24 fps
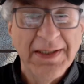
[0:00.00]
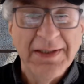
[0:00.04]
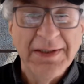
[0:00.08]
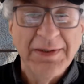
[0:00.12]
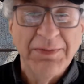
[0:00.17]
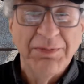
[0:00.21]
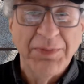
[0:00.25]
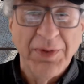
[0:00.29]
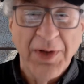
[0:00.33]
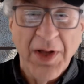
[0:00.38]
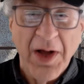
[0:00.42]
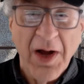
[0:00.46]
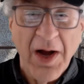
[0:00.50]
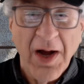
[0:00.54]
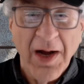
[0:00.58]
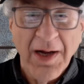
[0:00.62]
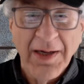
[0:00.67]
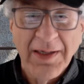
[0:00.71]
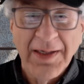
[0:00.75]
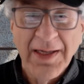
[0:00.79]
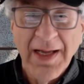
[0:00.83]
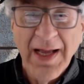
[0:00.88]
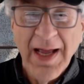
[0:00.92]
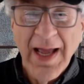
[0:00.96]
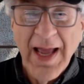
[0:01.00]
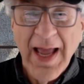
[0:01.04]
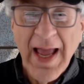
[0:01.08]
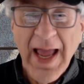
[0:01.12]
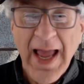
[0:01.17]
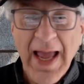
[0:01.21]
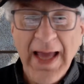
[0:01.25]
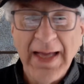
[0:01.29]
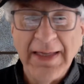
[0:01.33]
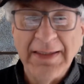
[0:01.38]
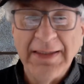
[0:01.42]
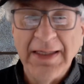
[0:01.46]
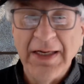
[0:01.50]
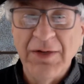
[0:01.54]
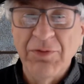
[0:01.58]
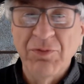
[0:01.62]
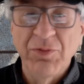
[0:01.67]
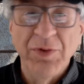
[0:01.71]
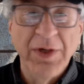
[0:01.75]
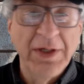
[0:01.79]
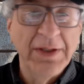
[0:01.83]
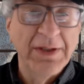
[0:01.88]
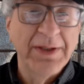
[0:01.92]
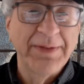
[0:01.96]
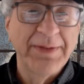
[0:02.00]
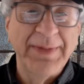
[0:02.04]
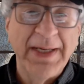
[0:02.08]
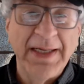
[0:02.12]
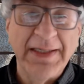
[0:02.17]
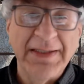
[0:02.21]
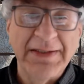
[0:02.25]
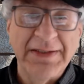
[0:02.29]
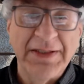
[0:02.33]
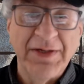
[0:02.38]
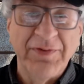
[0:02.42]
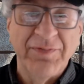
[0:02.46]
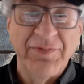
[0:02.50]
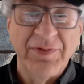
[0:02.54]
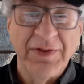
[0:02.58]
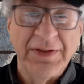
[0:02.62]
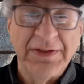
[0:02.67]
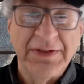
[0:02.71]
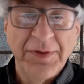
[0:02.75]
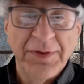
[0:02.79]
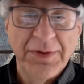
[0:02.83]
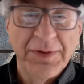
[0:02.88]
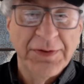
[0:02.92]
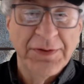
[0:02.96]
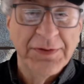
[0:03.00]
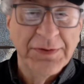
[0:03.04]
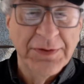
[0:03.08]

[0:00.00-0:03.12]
blog, and it really made a difference.